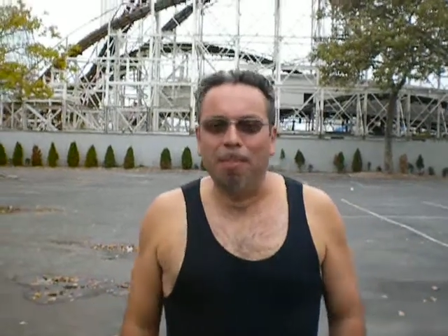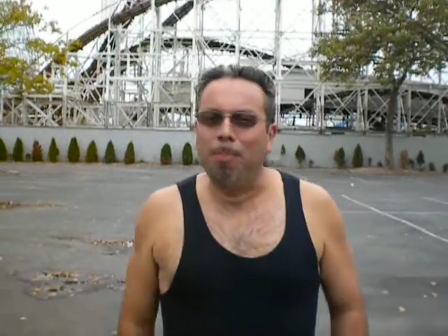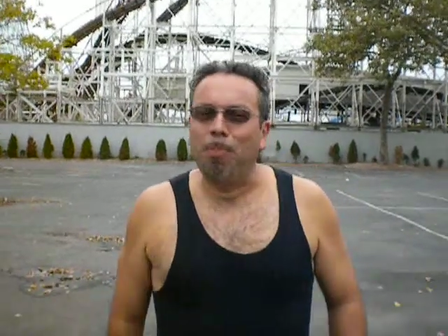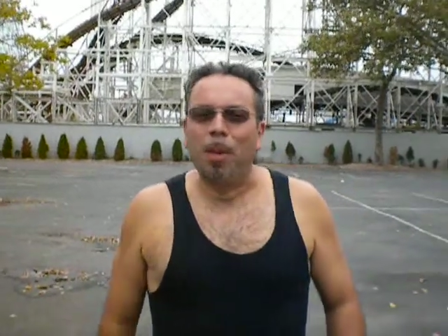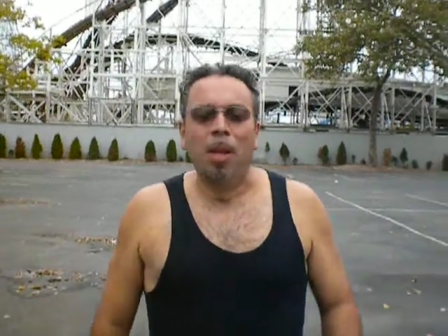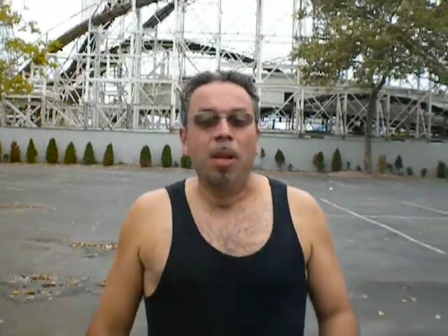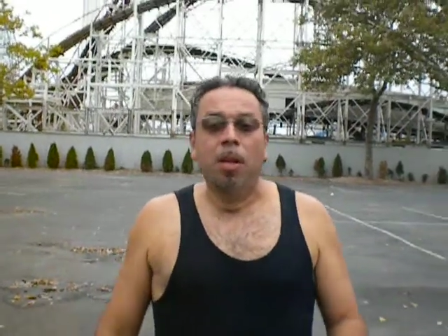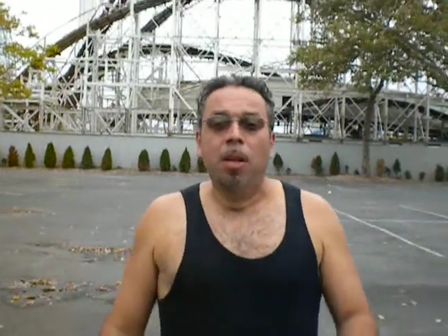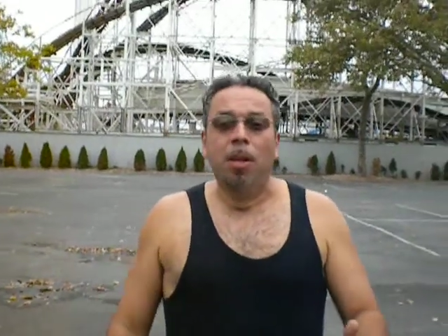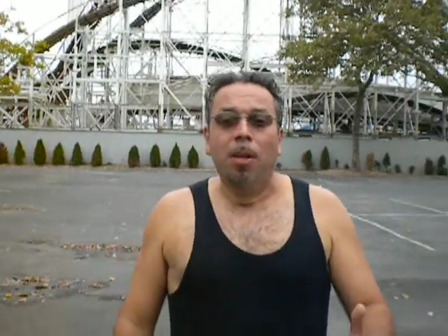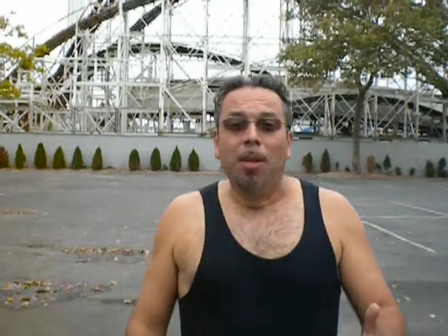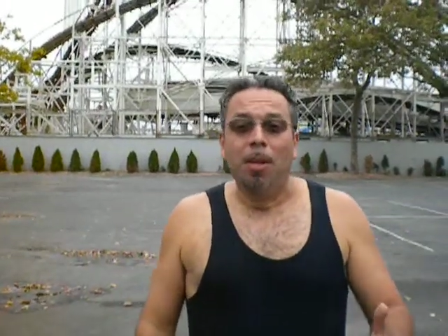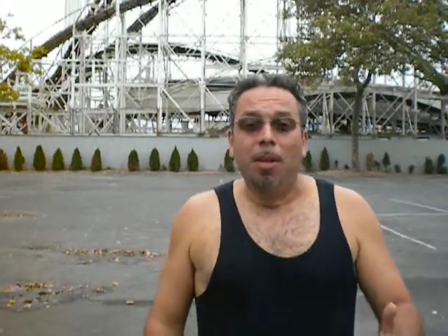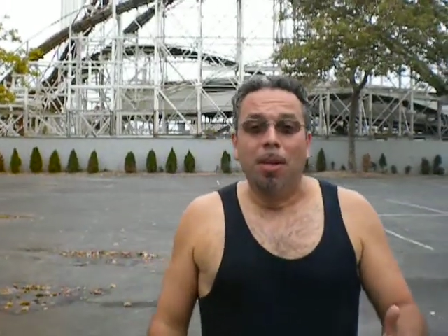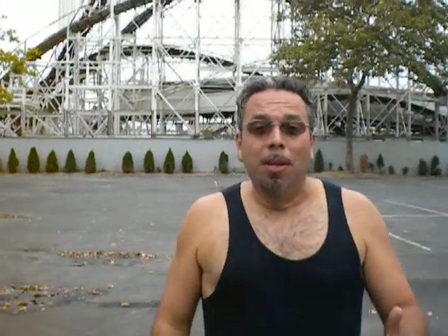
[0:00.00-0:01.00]
All right.
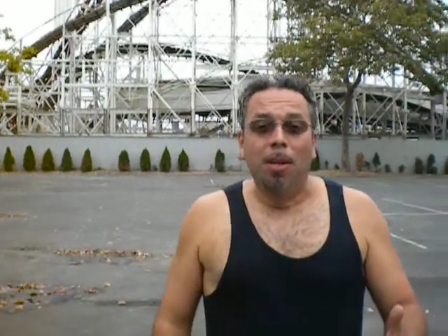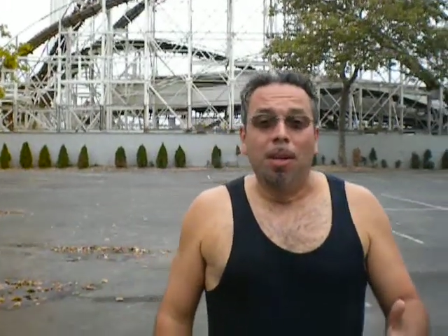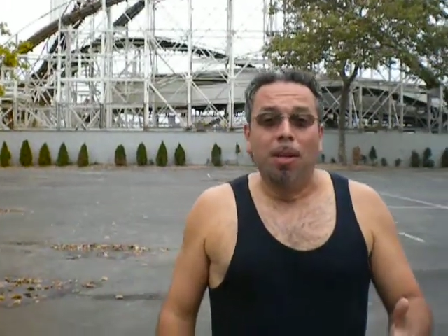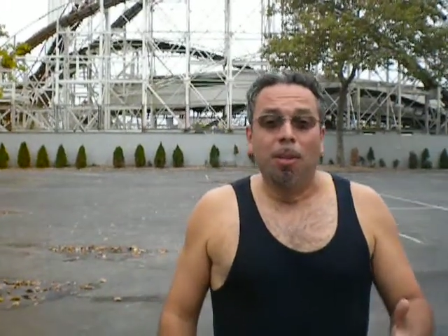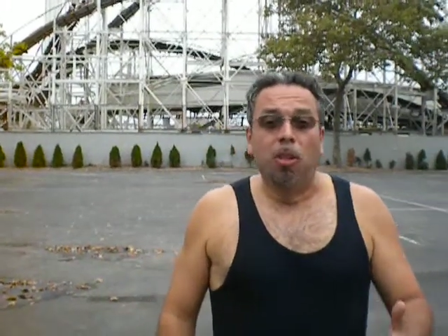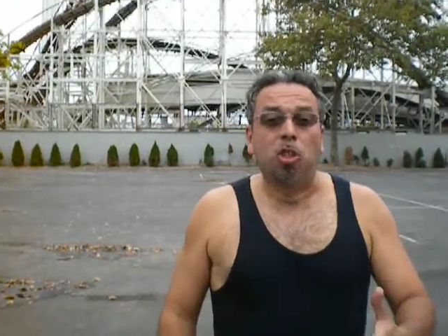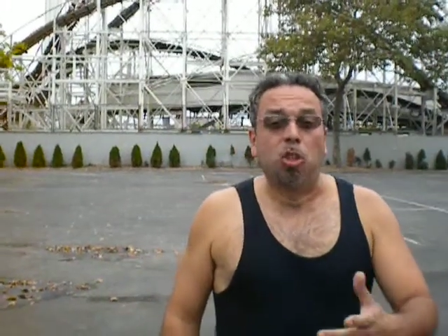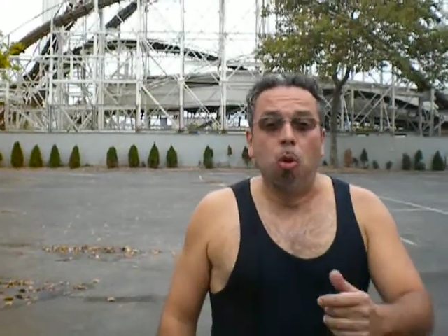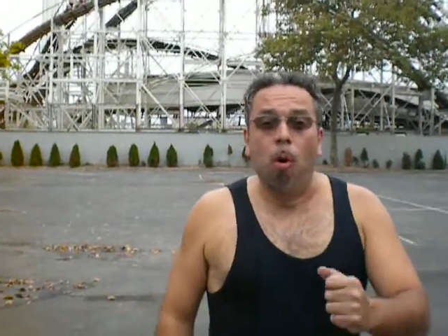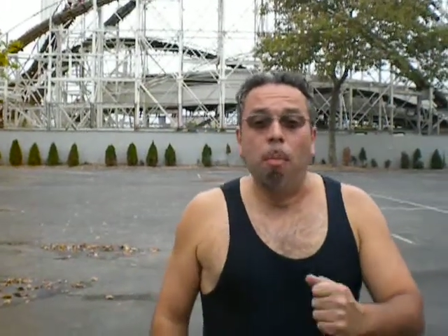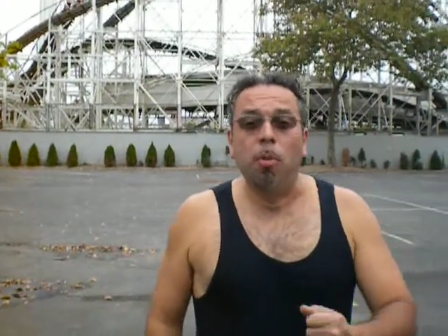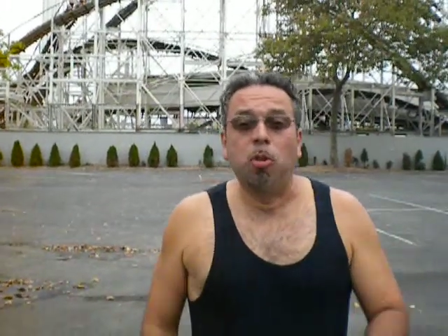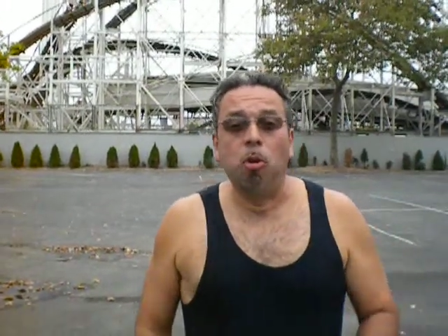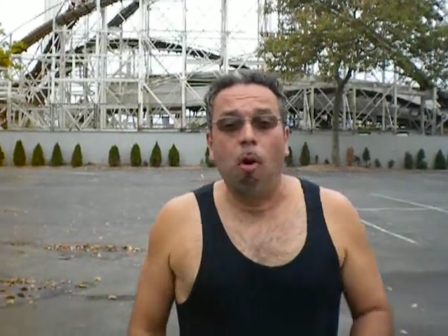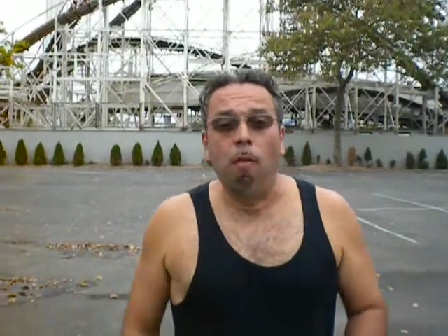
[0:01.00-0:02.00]
The
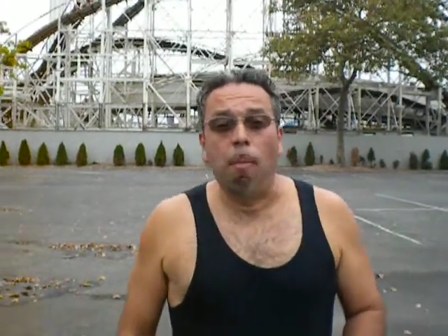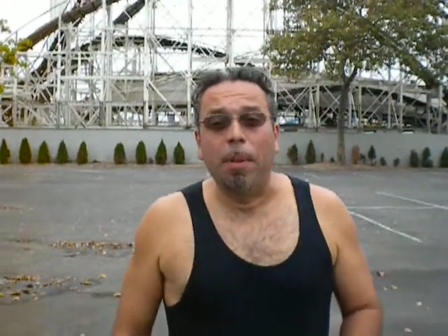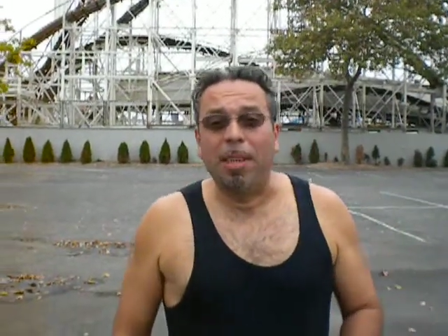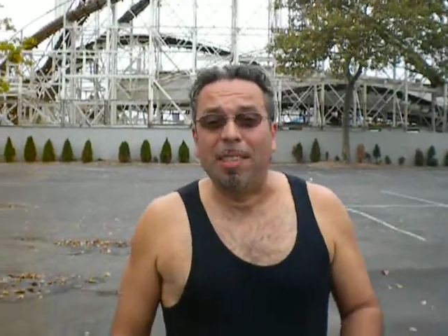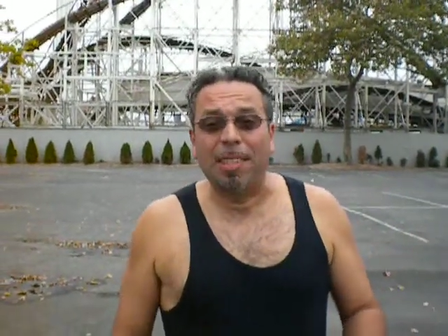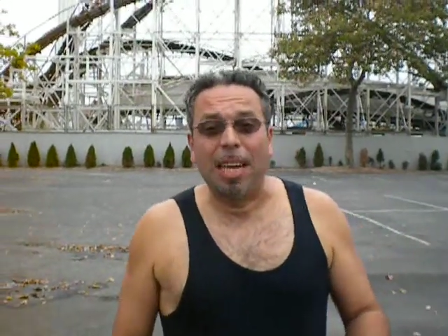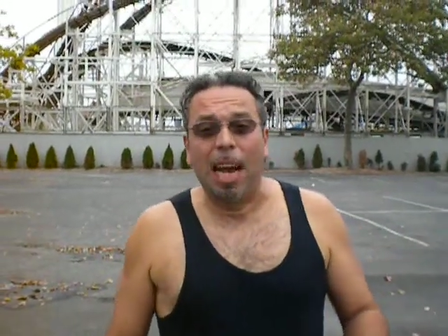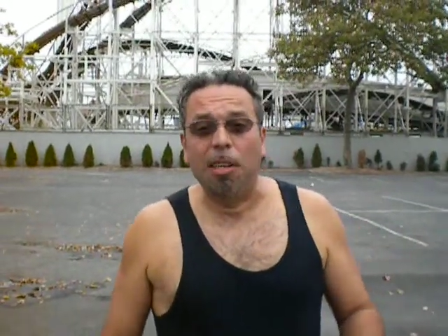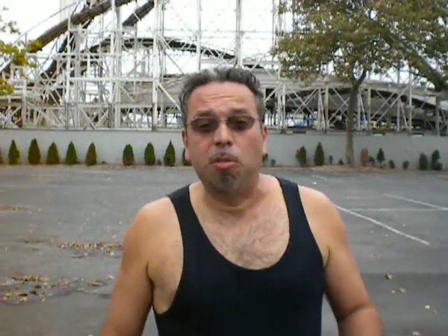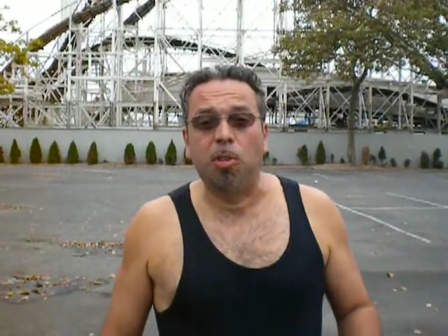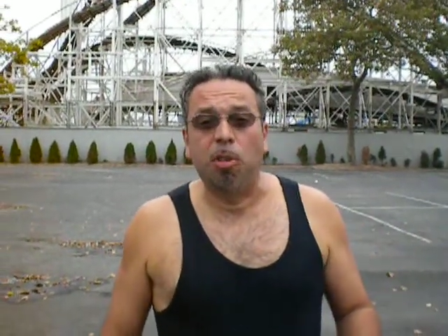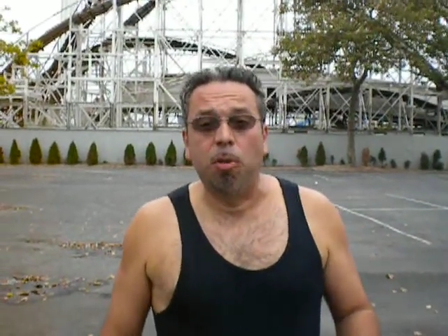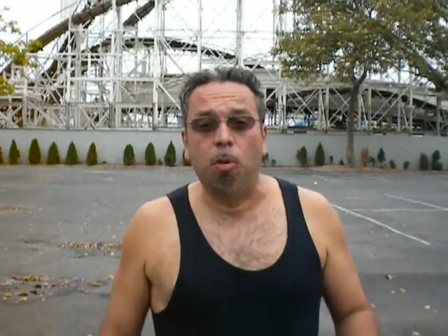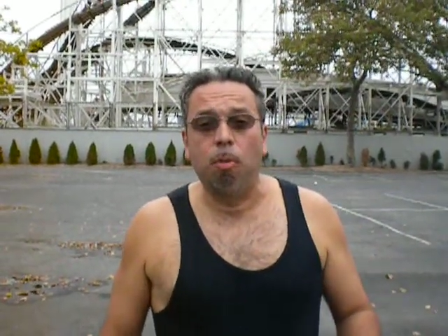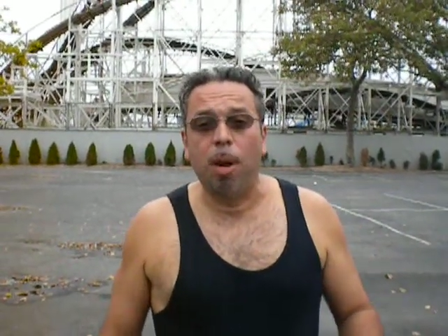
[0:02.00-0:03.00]
storm was over, but the skies were
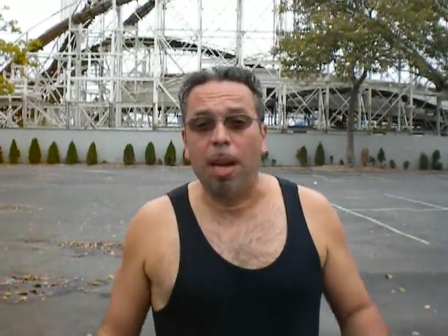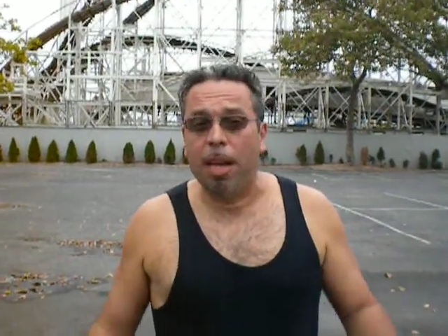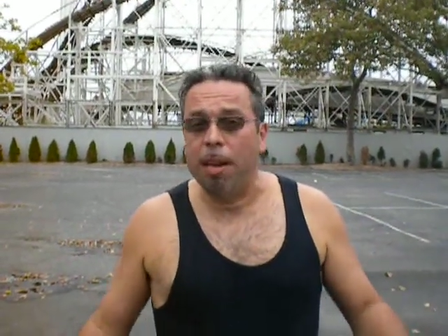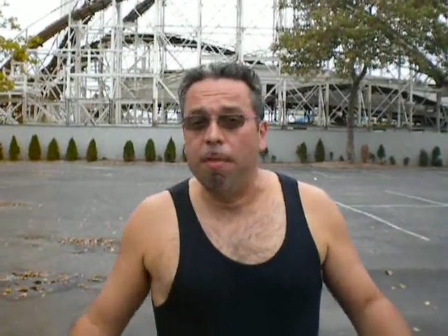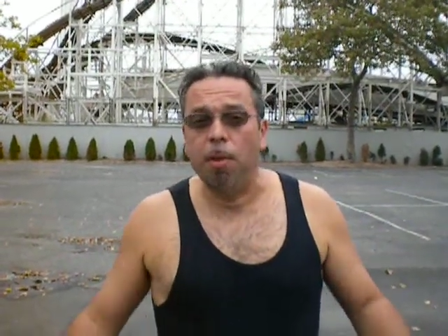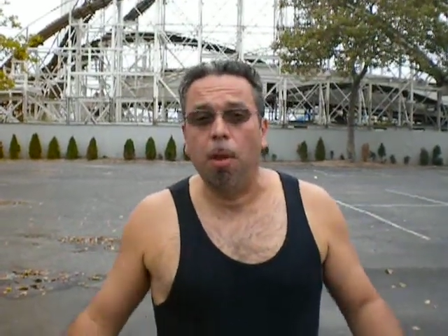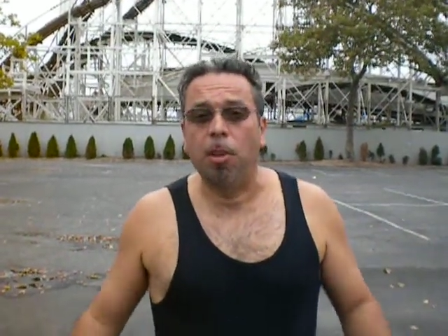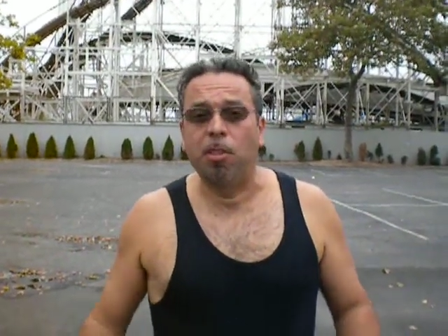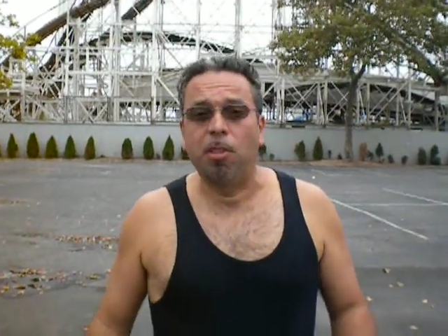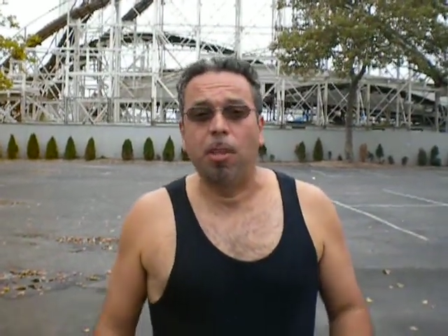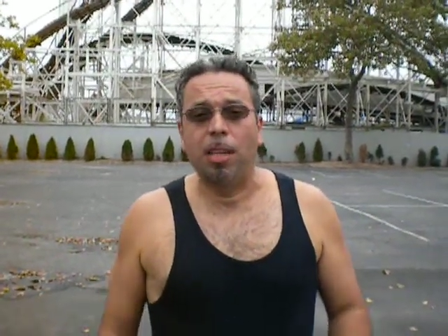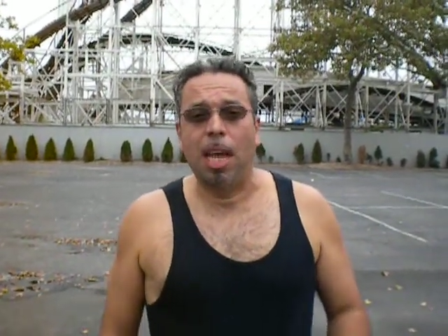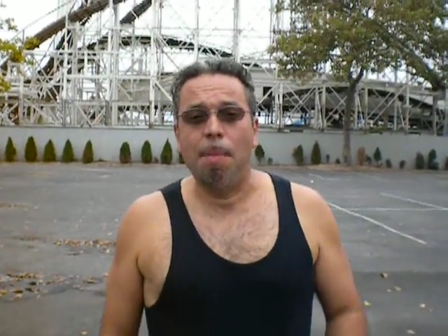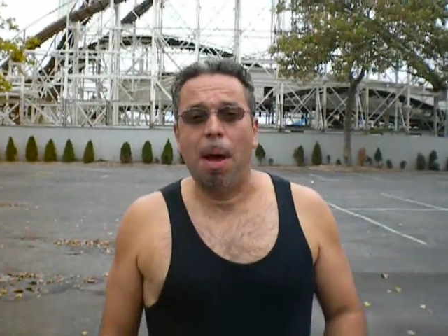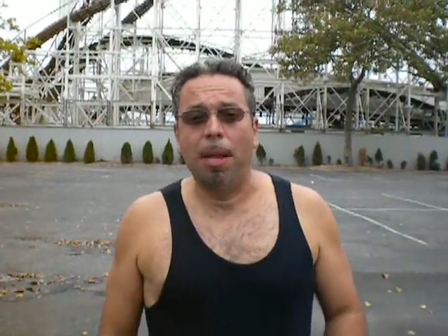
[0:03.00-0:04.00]
still gray, even though the
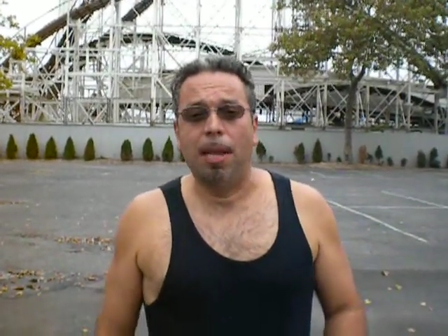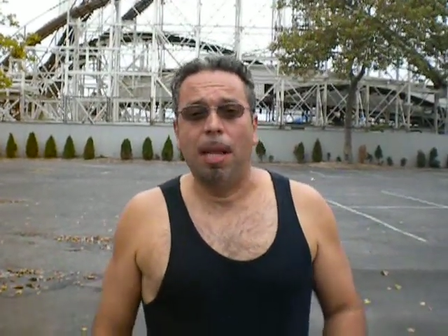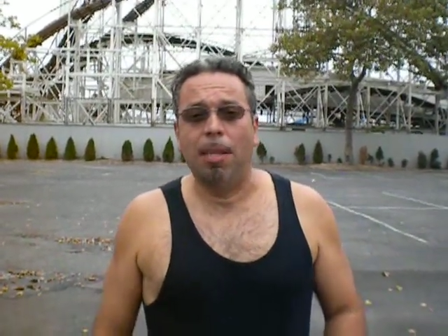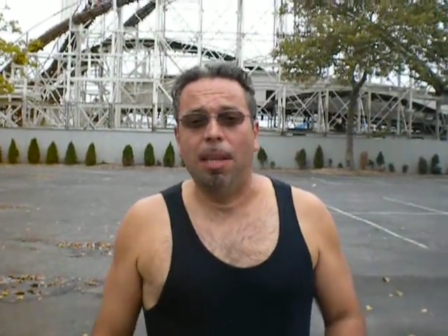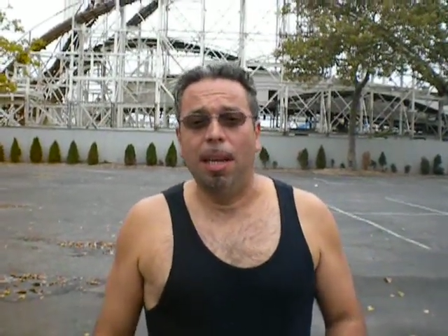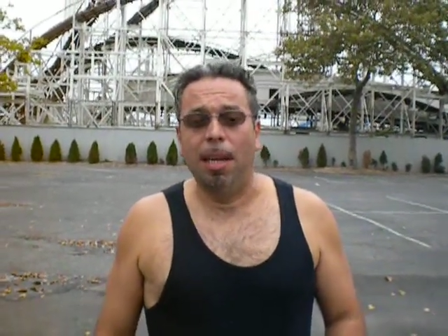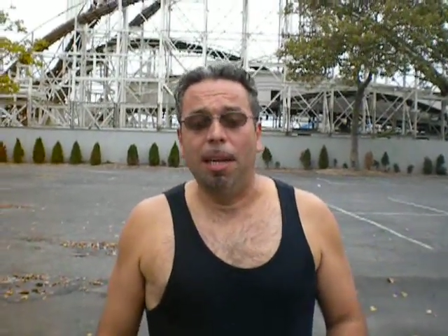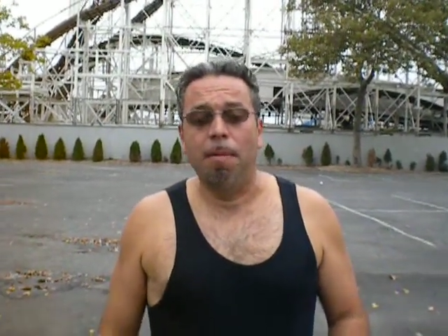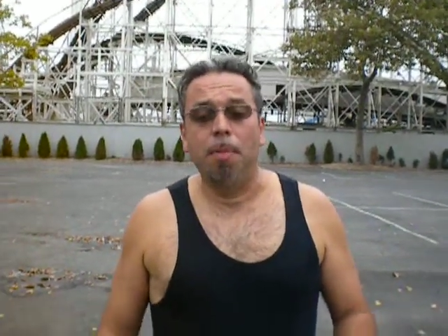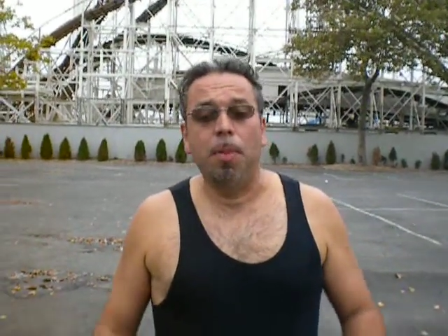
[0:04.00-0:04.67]
sun came out that day.